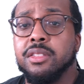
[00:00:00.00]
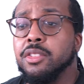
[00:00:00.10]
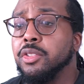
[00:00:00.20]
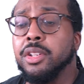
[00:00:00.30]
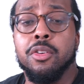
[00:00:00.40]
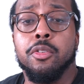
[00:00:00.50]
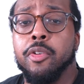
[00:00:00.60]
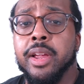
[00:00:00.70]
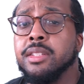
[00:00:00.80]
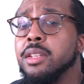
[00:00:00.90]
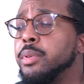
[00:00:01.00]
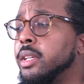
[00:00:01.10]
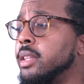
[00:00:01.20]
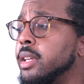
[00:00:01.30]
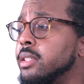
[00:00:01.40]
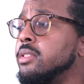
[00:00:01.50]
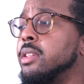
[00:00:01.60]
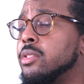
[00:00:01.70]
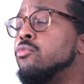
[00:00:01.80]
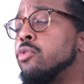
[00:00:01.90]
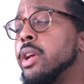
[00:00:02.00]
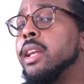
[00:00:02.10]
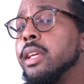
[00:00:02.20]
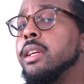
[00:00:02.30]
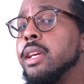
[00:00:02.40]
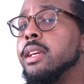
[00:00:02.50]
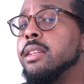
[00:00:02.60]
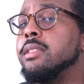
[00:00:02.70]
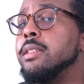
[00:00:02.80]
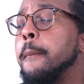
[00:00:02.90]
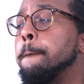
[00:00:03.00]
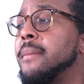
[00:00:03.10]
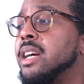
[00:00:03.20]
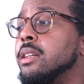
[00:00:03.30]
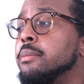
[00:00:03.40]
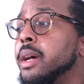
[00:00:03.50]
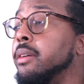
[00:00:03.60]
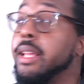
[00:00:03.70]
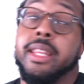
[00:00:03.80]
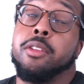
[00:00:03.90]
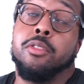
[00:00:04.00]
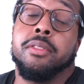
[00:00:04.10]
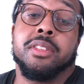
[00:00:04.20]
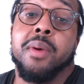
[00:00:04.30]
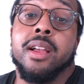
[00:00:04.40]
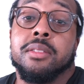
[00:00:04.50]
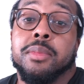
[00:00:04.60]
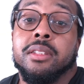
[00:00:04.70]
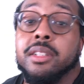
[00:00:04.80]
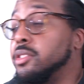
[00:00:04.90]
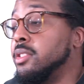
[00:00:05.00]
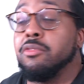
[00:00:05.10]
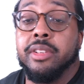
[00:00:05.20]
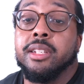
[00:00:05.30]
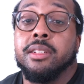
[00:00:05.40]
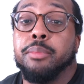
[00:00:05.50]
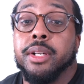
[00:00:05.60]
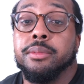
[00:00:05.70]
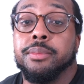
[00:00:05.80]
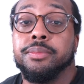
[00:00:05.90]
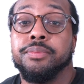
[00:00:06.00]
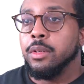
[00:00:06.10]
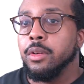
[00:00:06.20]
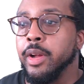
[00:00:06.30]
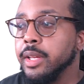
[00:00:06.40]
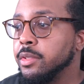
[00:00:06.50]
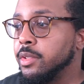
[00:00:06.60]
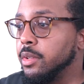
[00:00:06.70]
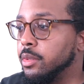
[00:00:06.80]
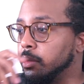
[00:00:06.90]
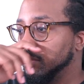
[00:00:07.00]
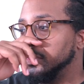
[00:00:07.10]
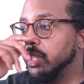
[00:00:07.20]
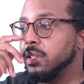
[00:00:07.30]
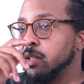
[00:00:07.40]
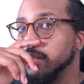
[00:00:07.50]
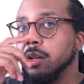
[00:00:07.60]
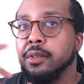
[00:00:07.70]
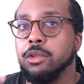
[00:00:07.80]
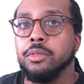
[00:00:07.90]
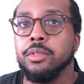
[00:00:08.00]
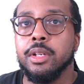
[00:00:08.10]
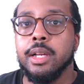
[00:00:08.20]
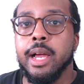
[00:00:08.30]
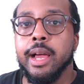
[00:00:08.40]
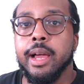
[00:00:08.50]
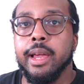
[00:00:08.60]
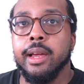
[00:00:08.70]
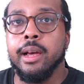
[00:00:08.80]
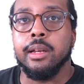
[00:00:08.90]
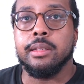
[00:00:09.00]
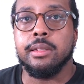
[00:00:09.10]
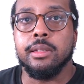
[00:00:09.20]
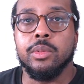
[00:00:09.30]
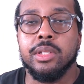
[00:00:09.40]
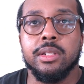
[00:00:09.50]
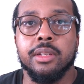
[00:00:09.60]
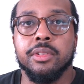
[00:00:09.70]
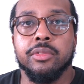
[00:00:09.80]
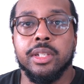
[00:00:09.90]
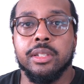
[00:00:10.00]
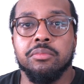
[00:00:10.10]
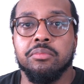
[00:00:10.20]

so you can go crazy, but it's really is a good belt, and they don't even sponsor me. It's just a really good belt. All right, so this cologne, I honestly wasn't even really